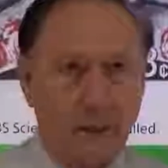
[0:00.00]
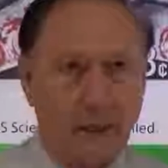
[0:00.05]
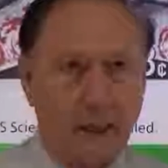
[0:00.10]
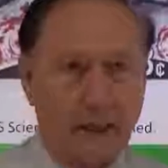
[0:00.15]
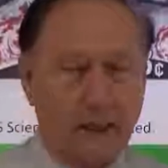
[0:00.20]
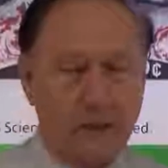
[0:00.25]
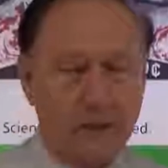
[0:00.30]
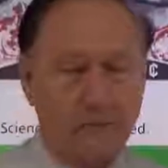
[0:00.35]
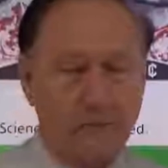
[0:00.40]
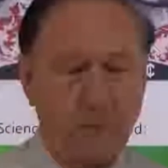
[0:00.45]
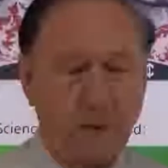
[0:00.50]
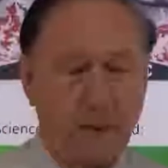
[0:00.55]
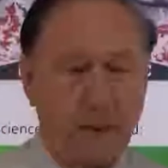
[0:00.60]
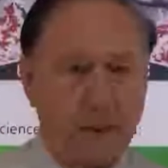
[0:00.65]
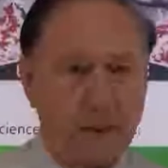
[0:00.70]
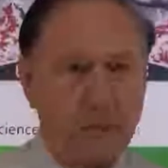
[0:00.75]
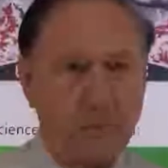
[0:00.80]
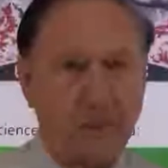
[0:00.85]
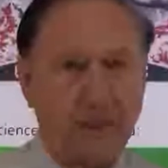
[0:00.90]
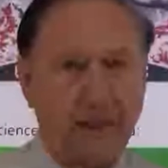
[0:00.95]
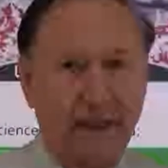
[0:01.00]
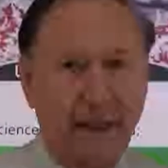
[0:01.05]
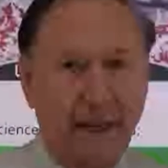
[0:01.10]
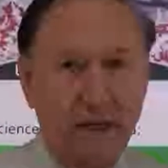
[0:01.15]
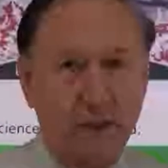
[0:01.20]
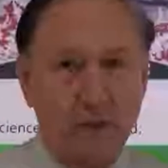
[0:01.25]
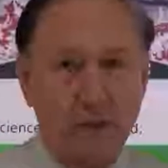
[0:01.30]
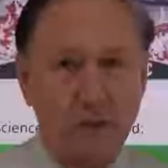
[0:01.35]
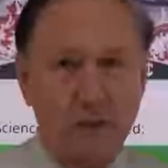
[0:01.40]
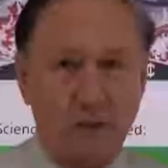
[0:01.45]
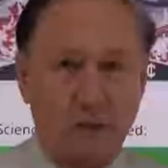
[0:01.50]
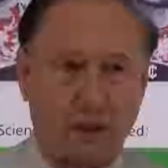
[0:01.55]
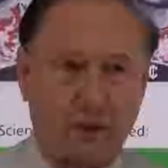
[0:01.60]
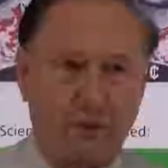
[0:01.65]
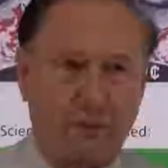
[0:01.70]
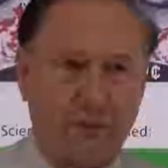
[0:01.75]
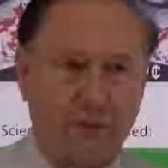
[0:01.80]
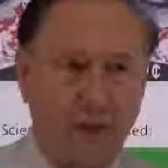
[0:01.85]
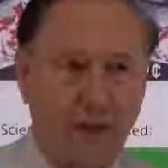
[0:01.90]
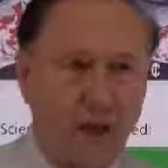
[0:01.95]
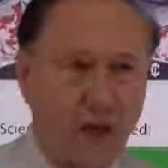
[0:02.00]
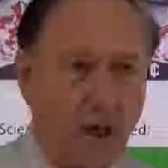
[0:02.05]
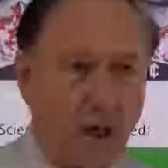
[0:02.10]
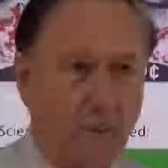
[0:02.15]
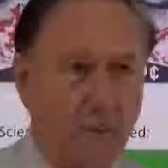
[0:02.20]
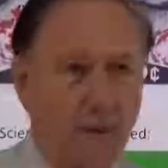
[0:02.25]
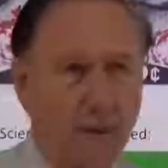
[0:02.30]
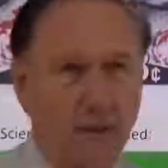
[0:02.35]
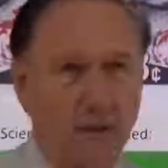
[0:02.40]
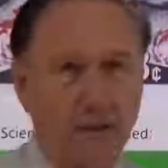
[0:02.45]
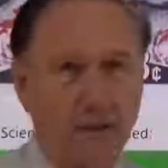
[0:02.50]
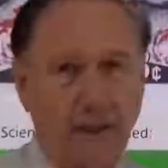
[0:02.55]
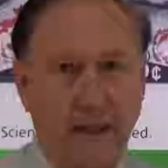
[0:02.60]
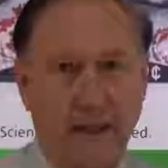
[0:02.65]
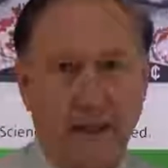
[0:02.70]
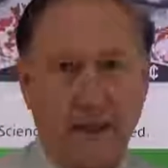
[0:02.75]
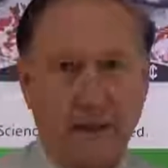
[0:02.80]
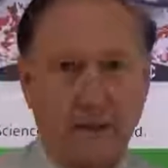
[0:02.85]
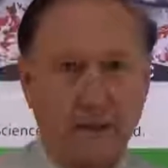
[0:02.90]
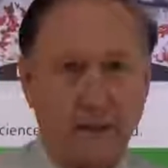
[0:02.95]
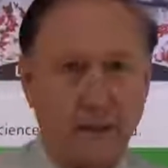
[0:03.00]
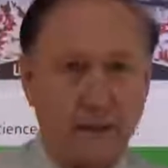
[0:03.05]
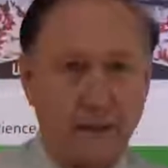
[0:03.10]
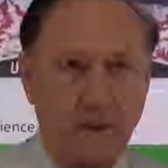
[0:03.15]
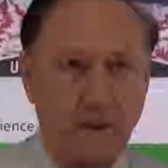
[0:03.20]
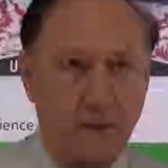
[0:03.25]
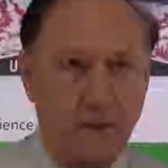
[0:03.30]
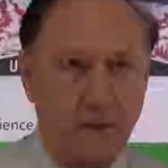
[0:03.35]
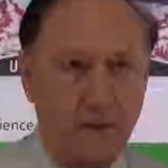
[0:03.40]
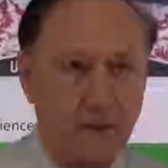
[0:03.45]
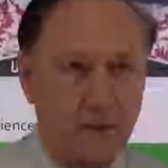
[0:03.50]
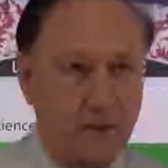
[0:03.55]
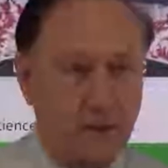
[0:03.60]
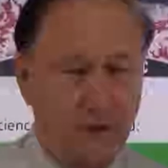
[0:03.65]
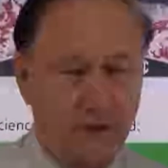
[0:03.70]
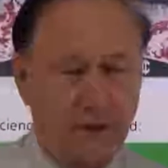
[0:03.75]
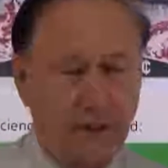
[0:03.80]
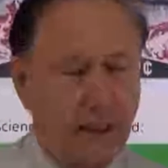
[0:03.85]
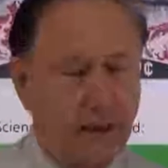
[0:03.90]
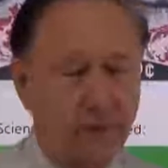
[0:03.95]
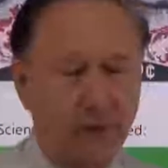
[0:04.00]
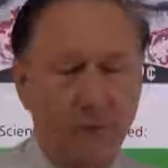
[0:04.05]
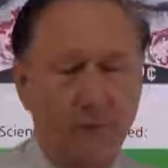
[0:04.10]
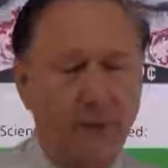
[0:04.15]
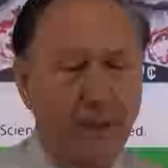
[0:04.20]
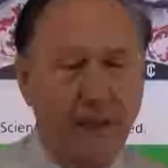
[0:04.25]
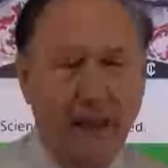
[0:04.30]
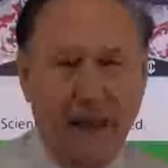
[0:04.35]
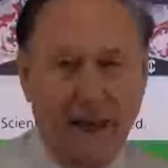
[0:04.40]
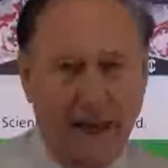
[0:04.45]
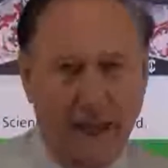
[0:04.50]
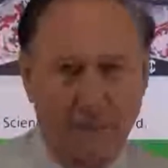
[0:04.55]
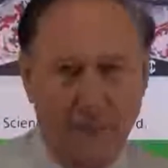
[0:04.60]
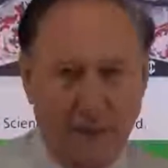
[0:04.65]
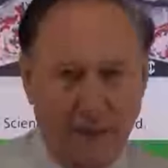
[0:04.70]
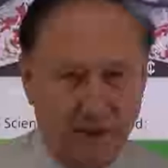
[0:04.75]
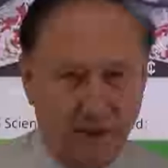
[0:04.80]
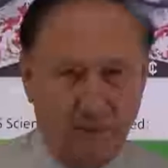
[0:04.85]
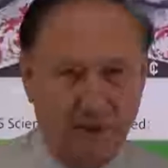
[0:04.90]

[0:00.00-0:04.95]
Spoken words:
explanations of phenomena that should never have been happened.